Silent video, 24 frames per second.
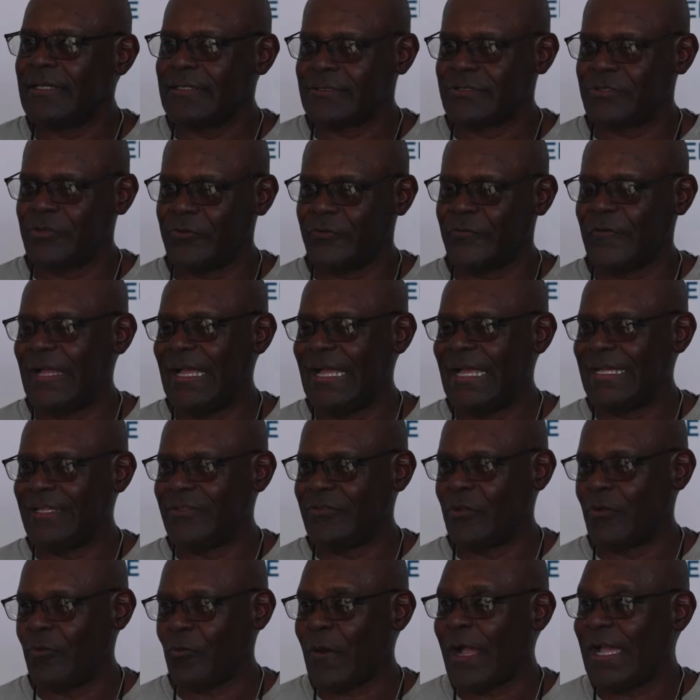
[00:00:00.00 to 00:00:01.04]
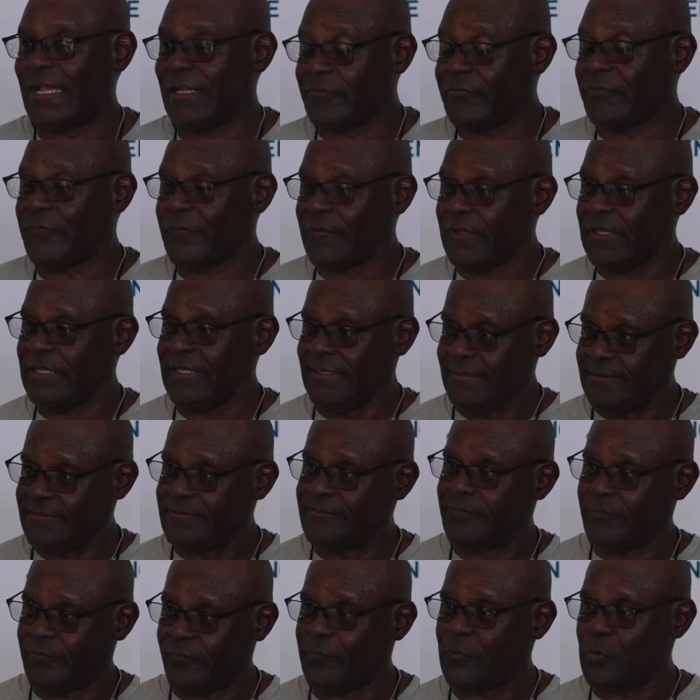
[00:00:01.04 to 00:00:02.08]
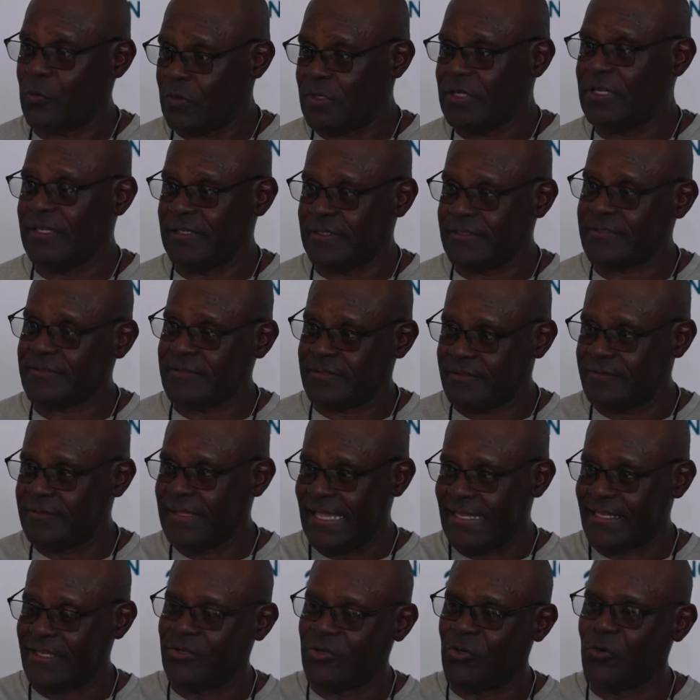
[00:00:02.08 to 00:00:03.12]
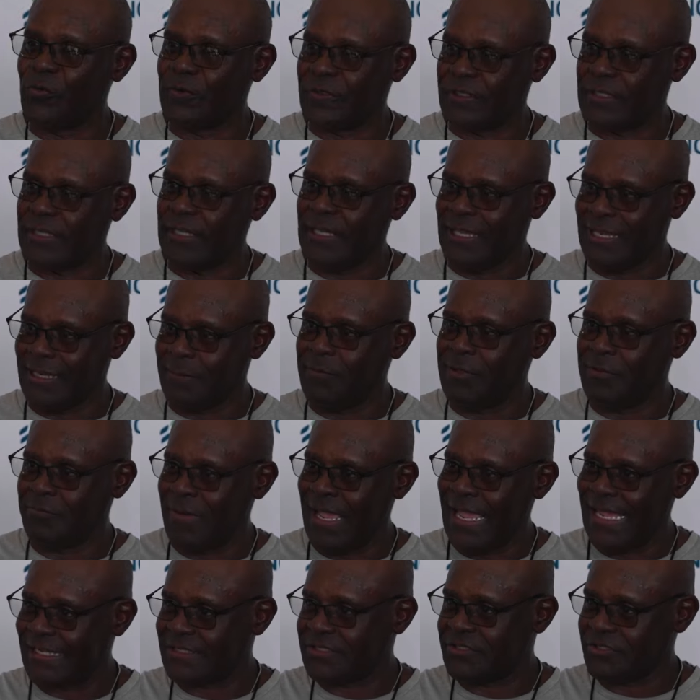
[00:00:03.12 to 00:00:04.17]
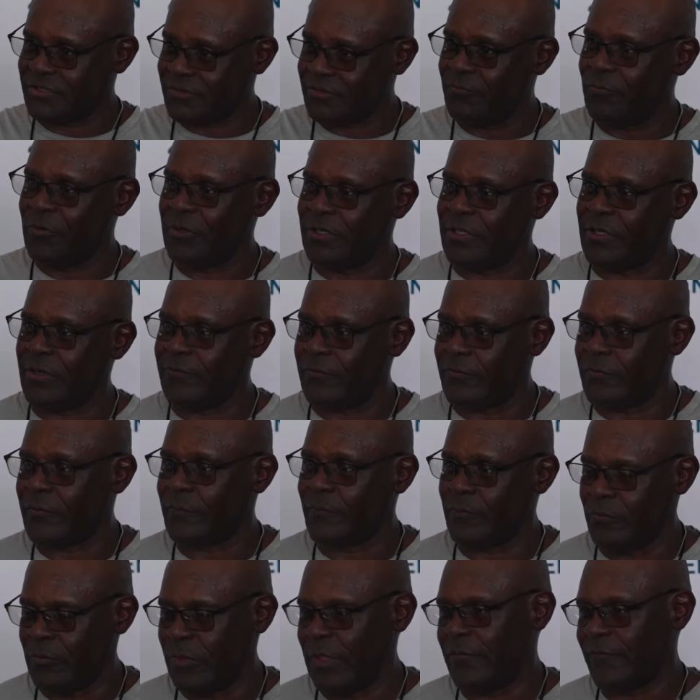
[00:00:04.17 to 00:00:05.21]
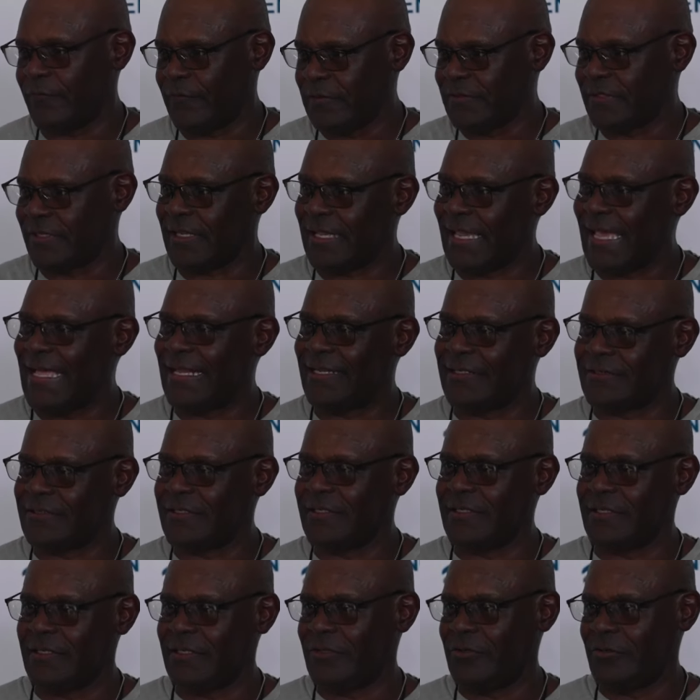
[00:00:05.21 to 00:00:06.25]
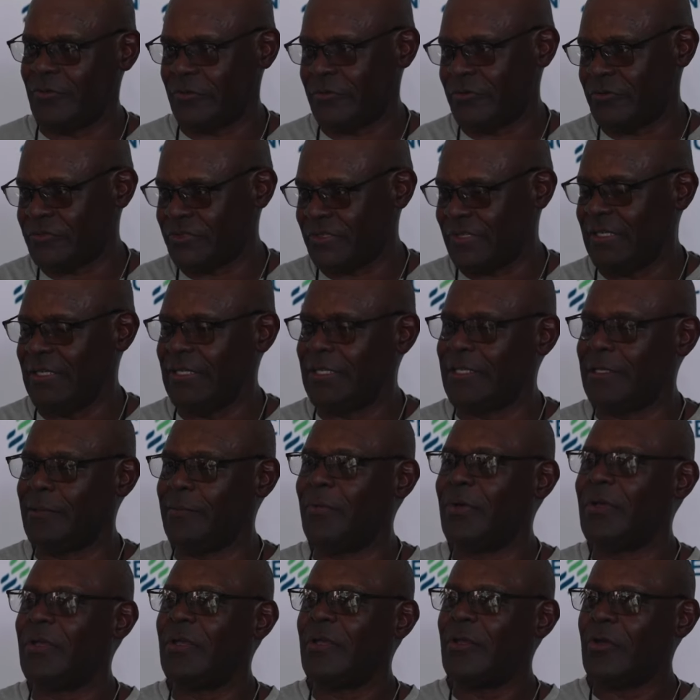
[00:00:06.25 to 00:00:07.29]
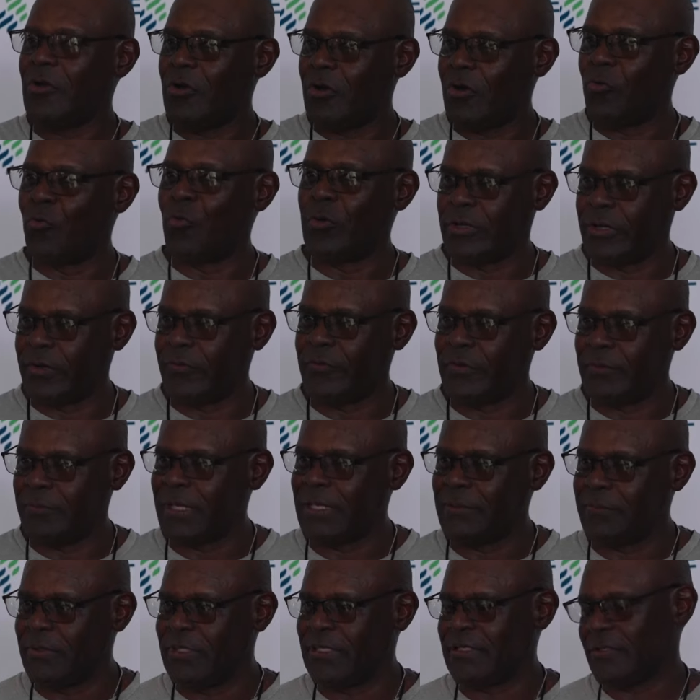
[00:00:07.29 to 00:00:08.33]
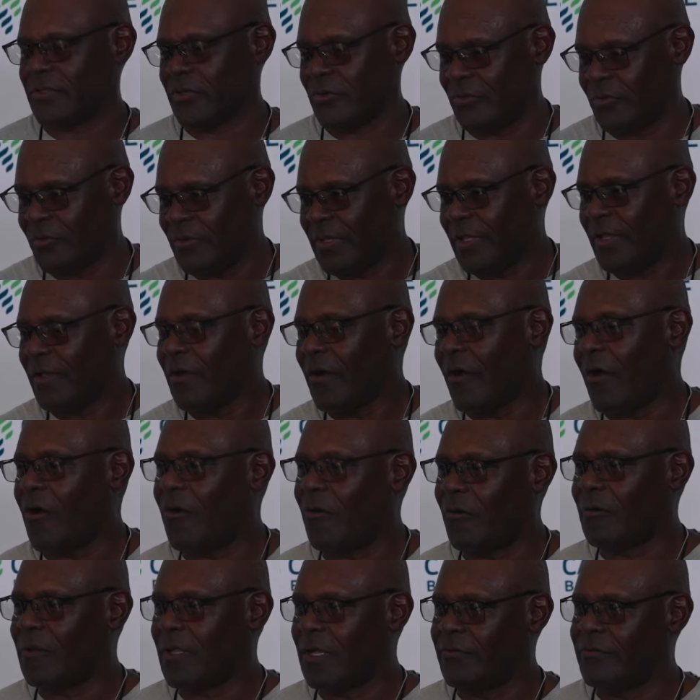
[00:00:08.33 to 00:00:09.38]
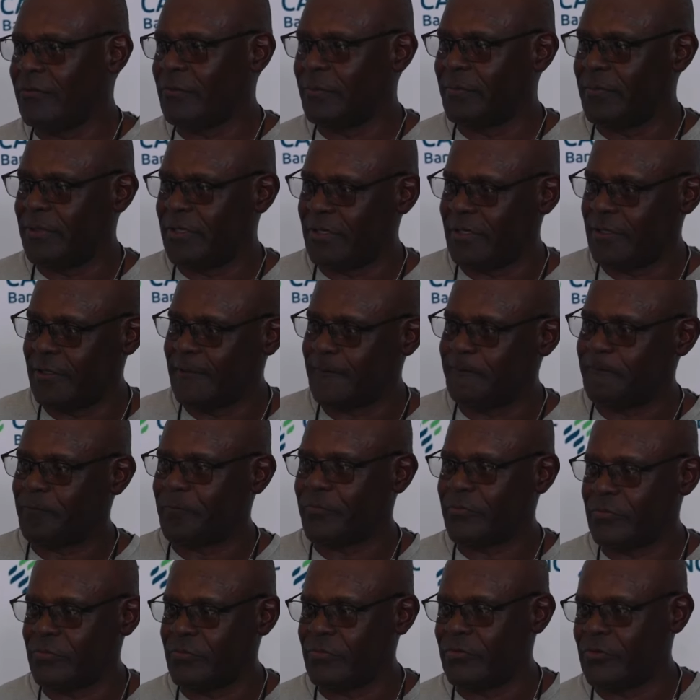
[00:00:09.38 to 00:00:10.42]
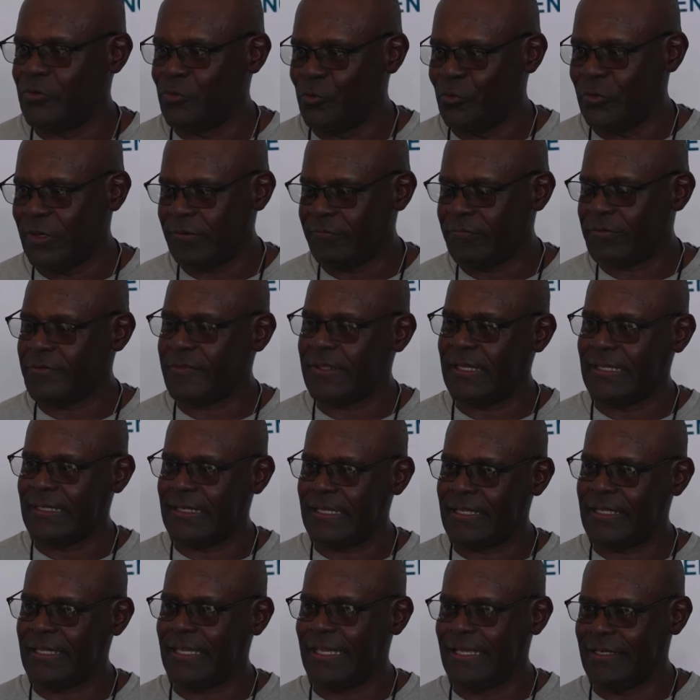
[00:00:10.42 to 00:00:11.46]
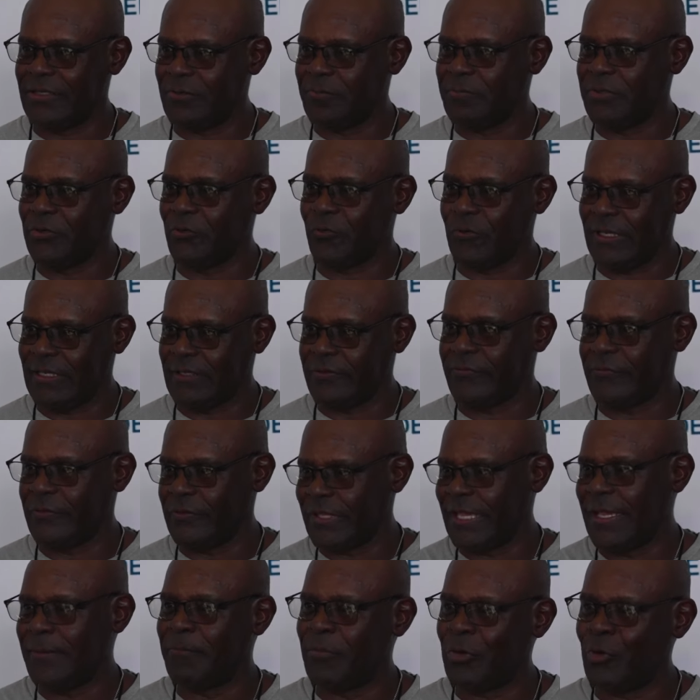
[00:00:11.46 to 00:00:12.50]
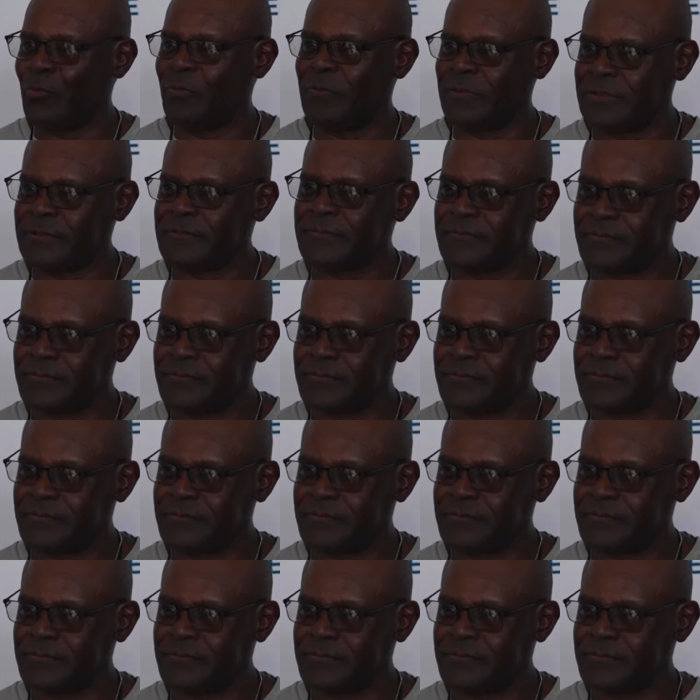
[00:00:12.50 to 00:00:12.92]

to find the right fit for us that can go in the game and match whatever their physicality or their scheme or whatever it may be. So all of them do everything they can to be ready for that moment.